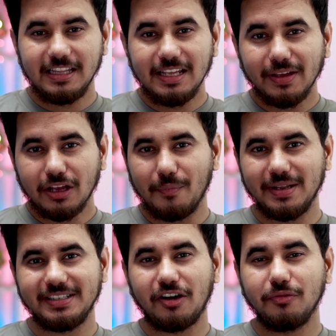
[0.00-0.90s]
Leave a
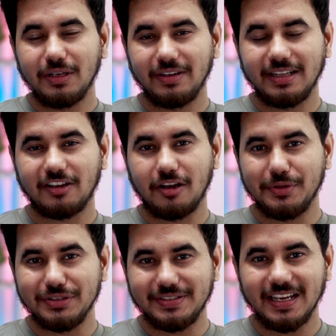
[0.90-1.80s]
comment down below in the
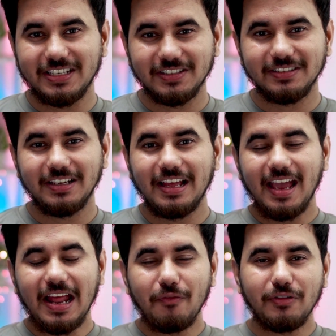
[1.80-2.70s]
comment section
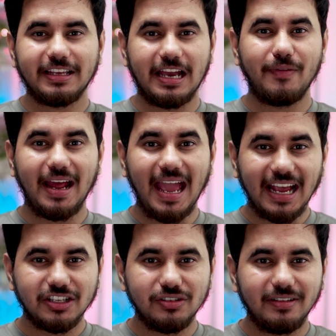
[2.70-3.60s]
and when the camera
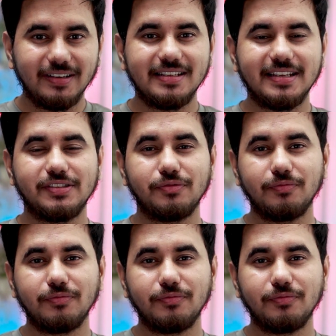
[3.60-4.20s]
actually releases,